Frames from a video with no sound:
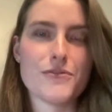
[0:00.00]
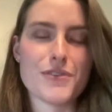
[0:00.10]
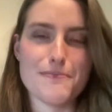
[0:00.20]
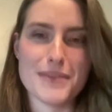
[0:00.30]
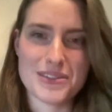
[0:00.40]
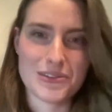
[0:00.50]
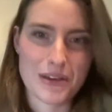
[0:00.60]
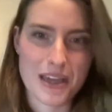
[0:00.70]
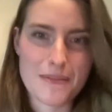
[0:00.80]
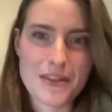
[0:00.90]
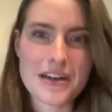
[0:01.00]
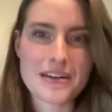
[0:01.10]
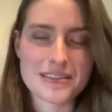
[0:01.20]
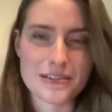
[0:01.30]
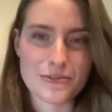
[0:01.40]
of a mental game than it
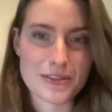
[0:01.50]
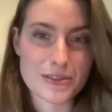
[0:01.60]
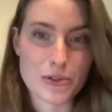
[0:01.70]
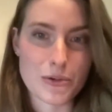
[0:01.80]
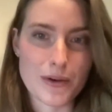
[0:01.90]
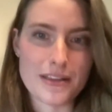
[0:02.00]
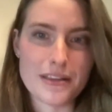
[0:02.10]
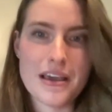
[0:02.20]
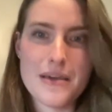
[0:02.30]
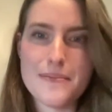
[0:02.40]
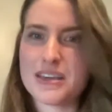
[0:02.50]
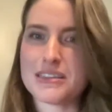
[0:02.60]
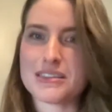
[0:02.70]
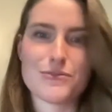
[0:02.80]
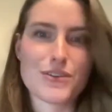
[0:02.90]
is a physical one,
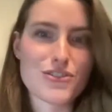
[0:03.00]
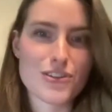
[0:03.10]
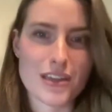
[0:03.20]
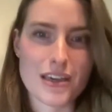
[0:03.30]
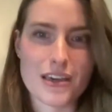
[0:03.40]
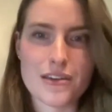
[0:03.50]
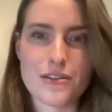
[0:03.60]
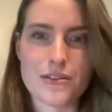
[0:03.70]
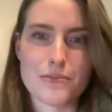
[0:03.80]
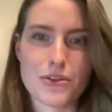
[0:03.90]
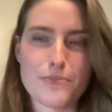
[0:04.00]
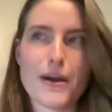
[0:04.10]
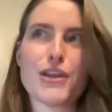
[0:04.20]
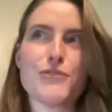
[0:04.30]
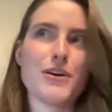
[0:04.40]
because eventually your
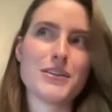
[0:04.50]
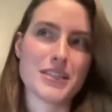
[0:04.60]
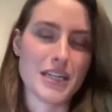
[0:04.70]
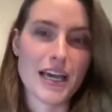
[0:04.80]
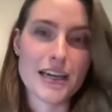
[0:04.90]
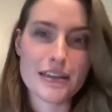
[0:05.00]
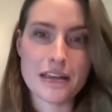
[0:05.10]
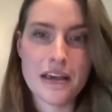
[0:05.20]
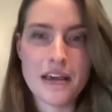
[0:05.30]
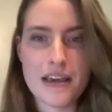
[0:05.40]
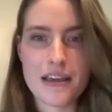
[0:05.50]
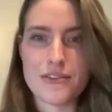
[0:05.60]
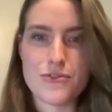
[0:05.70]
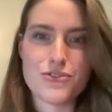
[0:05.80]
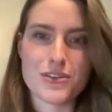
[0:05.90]
body falls in line and
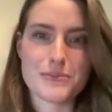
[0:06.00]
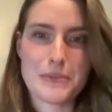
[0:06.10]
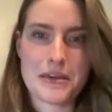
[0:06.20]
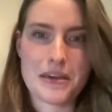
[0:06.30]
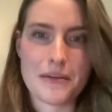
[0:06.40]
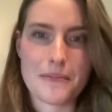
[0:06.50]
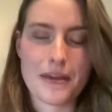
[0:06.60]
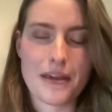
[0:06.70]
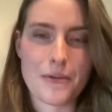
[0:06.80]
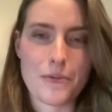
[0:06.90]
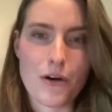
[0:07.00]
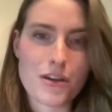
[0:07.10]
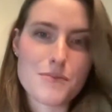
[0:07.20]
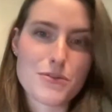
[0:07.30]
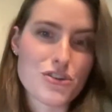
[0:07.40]
you just become a
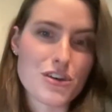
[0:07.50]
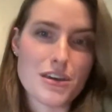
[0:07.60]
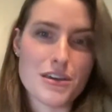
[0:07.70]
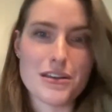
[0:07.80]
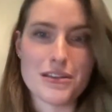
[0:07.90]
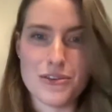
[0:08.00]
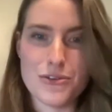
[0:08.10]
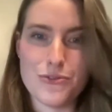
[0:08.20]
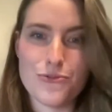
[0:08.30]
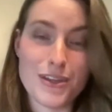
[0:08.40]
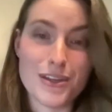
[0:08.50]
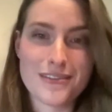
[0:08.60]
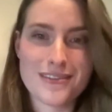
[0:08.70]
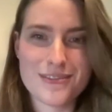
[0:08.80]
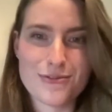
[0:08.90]
walking machine, and you feed
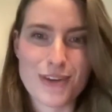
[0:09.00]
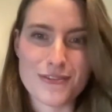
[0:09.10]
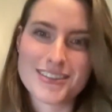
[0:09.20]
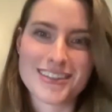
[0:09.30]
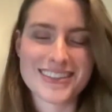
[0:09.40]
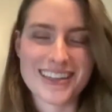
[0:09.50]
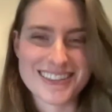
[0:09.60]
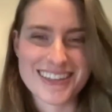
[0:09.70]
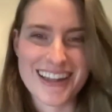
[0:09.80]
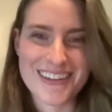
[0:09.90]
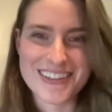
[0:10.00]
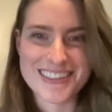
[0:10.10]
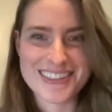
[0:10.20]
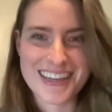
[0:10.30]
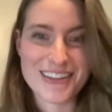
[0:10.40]
it 5 or 6 thousand calories
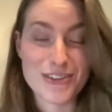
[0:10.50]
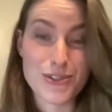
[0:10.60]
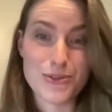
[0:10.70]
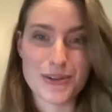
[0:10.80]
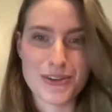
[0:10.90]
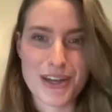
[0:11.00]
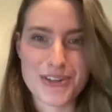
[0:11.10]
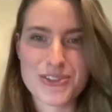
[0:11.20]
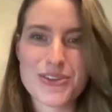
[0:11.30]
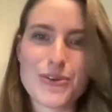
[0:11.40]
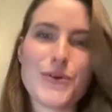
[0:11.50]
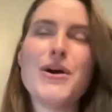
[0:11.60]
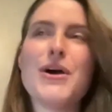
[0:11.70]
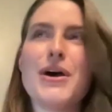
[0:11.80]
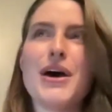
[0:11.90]
a day and you do what you got to do.
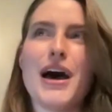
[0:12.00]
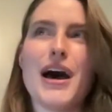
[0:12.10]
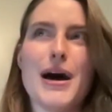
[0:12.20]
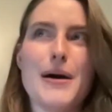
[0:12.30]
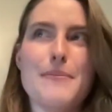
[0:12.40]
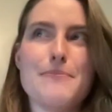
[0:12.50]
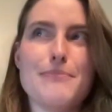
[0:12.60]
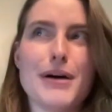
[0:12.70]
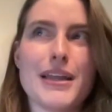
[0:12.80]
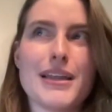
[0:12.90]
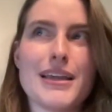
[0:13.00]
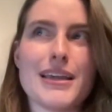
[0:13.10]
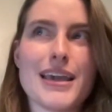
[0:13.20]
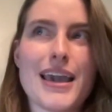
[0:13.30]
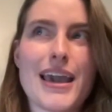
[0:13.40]
But
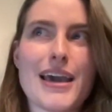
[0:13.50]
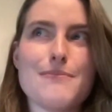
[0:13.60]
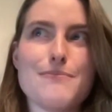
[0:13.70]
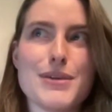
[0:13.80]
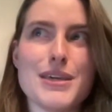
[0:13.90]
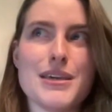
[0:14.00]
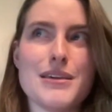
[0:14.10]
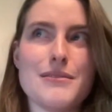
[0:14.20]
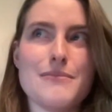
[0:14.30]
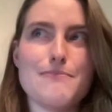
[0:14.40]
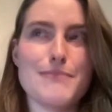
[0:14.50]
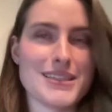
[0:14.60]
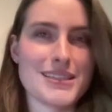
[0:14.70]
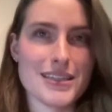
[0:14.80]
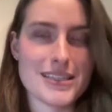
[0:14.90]
it can be
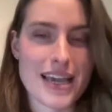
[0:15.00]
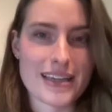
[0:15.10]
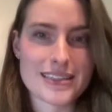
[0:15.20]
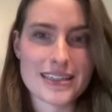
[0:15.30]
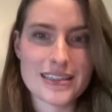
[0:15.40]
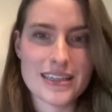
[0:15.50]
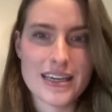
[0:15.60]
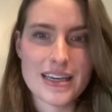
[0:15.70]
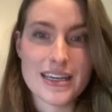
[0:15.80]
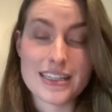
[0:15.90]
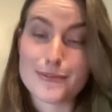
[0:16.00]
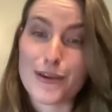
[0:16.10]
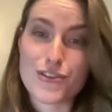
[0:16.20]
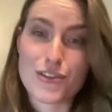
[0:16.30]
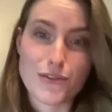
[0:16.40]
mentally taxing,
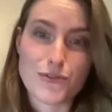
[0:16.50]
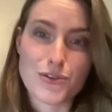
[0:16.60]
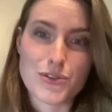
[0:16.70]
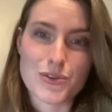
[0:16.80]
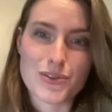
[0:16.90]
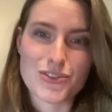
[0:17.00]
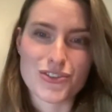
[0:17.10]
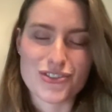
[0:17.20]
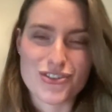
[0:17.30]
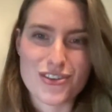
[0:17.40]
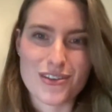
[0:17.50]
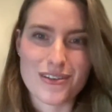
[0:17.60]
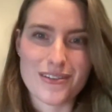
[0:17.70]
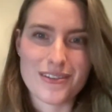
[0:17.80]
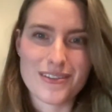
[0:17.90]
especially if you do a
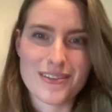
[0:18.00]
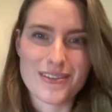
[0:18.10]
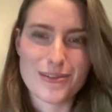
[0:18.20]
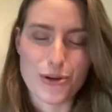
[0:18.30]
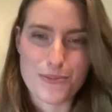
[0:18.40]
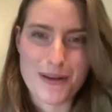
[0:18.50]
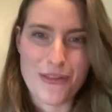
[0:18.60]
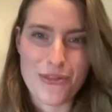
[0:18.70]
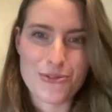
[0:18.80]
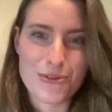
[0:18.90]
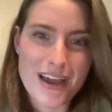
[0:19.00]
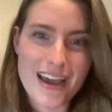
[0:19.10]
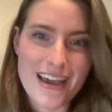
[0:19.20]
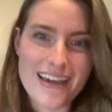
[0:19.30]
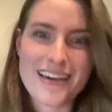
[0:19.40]
traditional northbound through
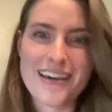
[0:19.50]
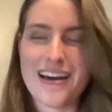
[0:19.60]
hike.